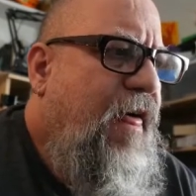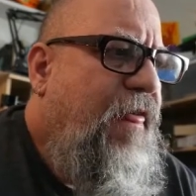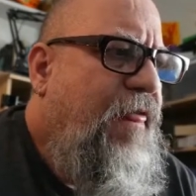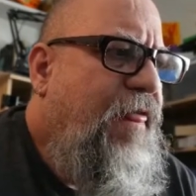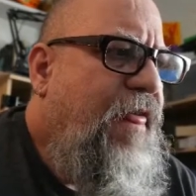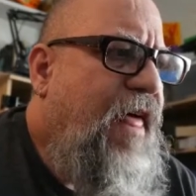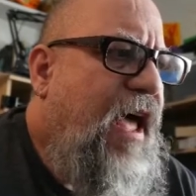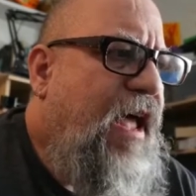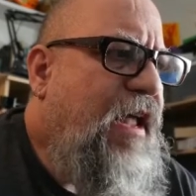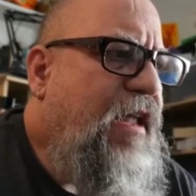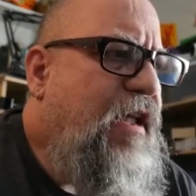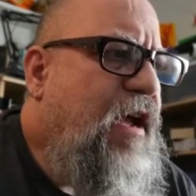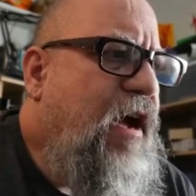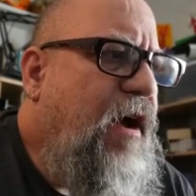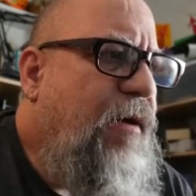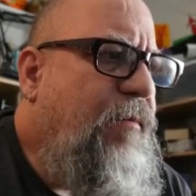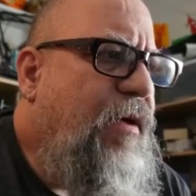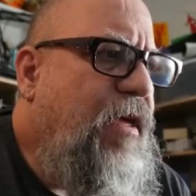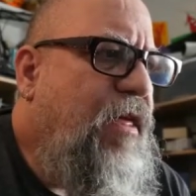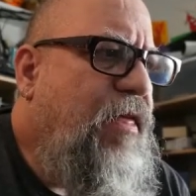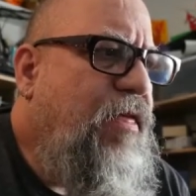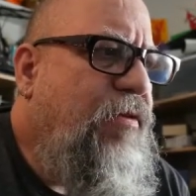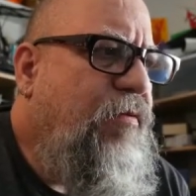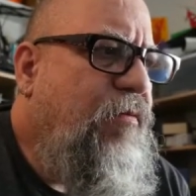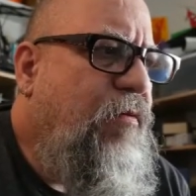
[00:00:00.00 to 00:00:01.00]
That
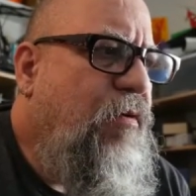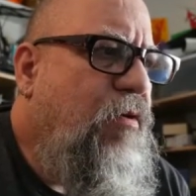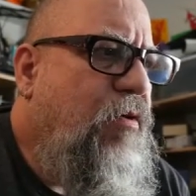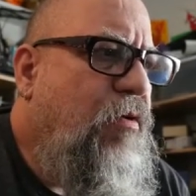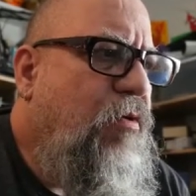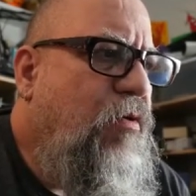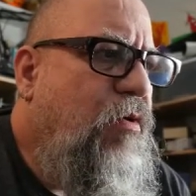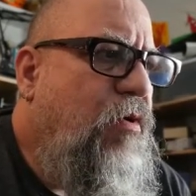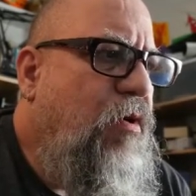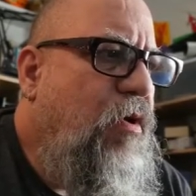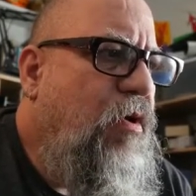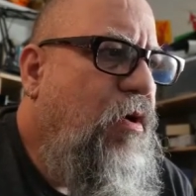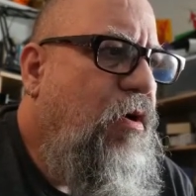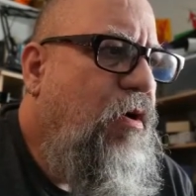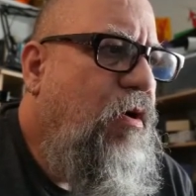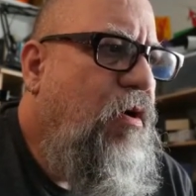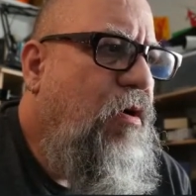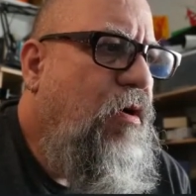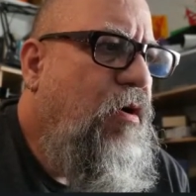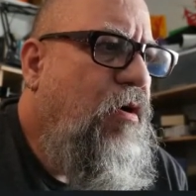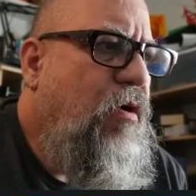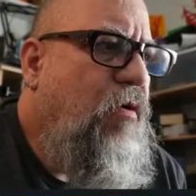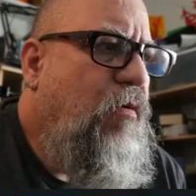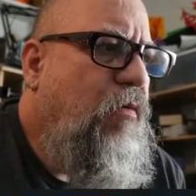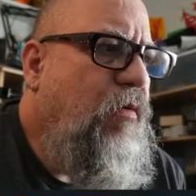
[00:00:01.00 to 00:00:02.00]
coming through
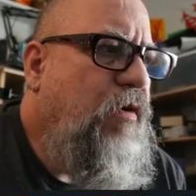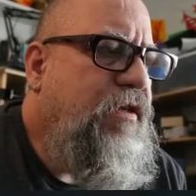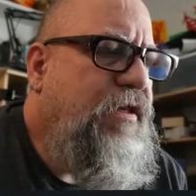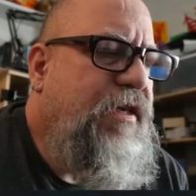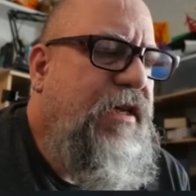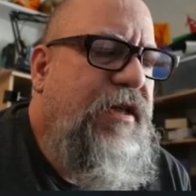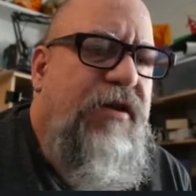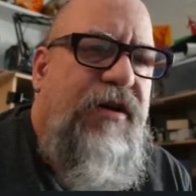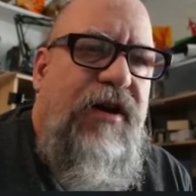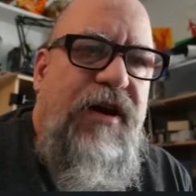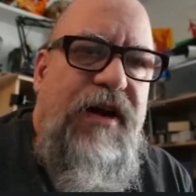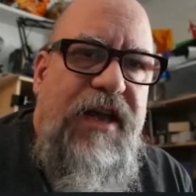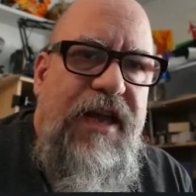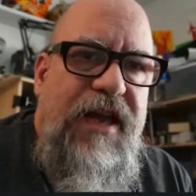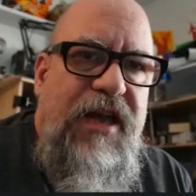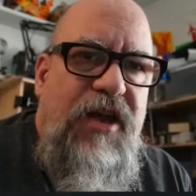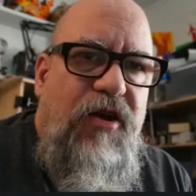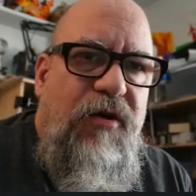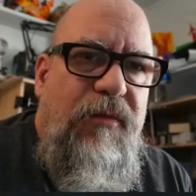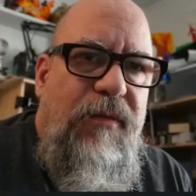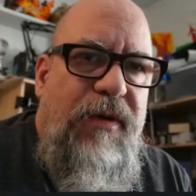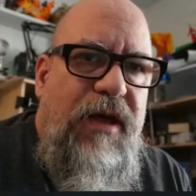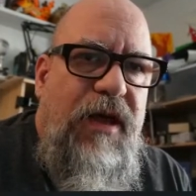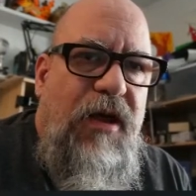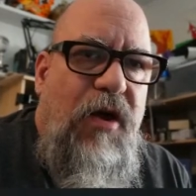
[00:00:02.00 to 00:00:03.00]
was either going to
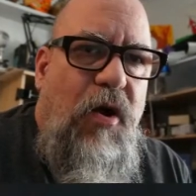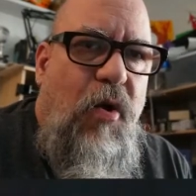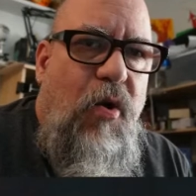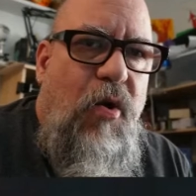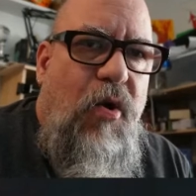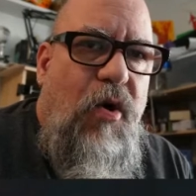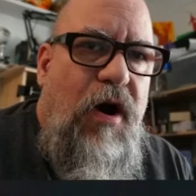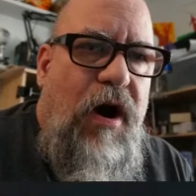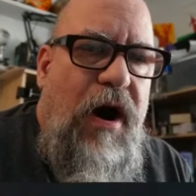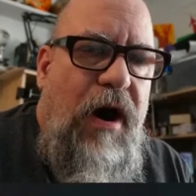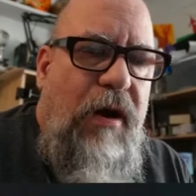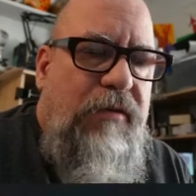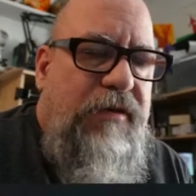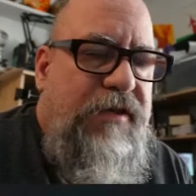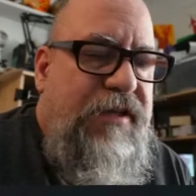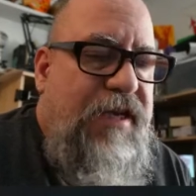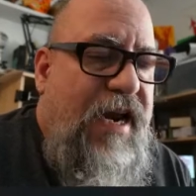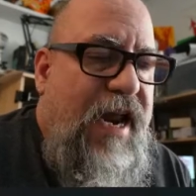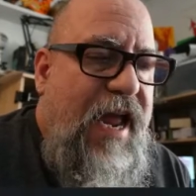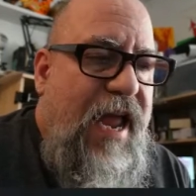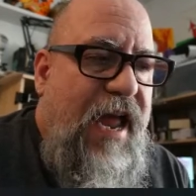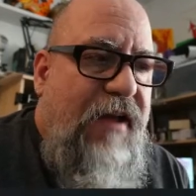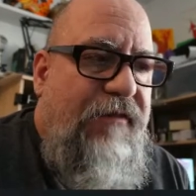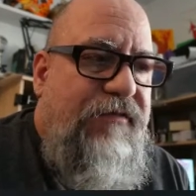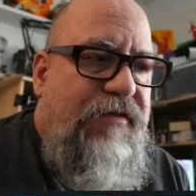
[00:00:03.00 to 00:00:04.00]
kill me or I was going
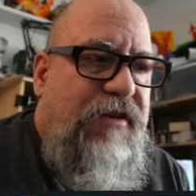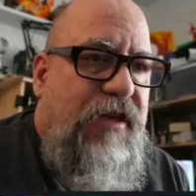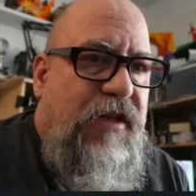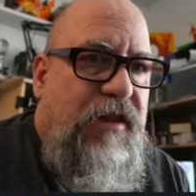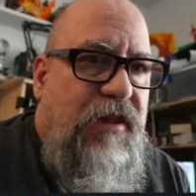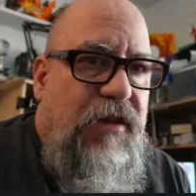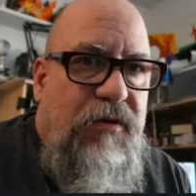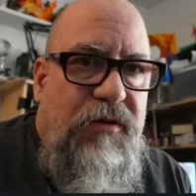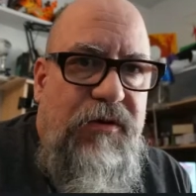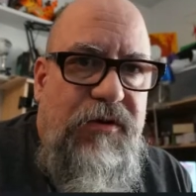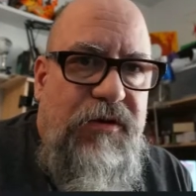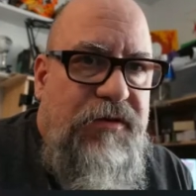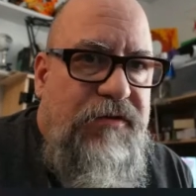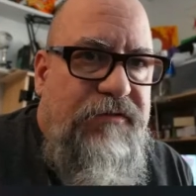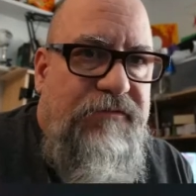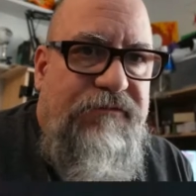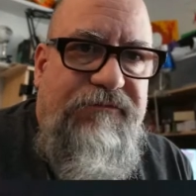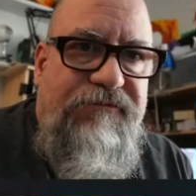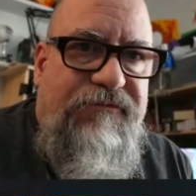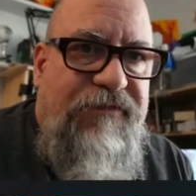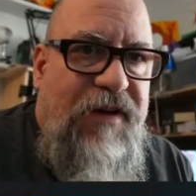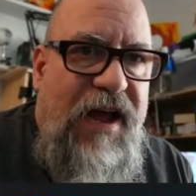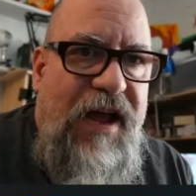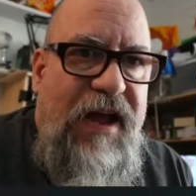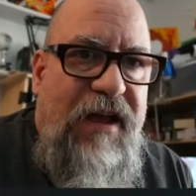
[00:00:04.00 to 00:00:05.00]
to have to lose
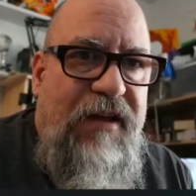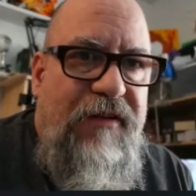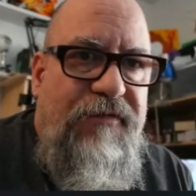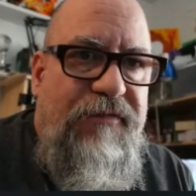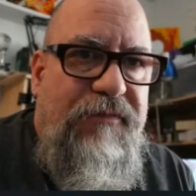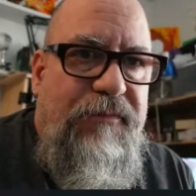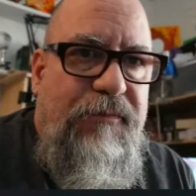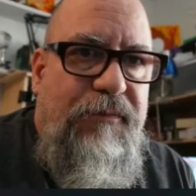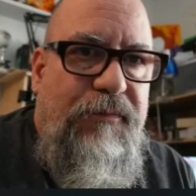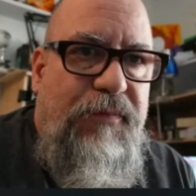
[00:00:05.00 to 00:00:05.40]
5